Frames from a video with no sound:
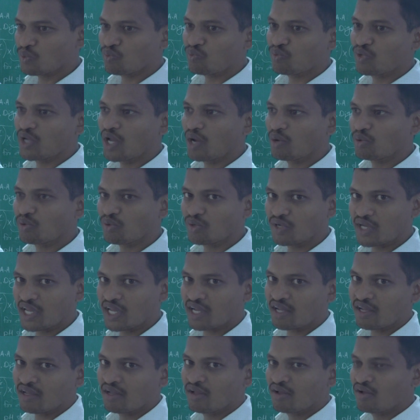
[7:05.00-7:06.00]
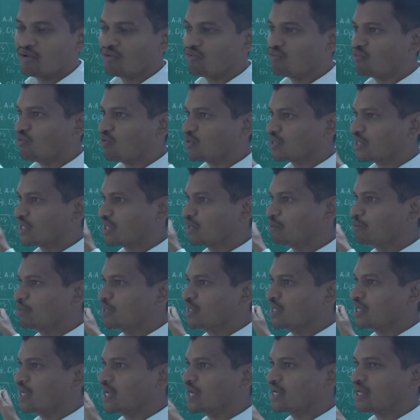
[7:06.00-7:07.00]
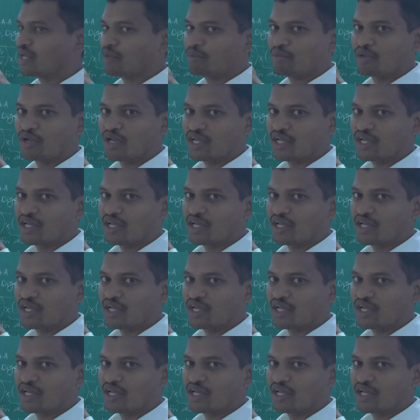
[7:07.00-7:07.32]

we have to take for the remaining 8 amino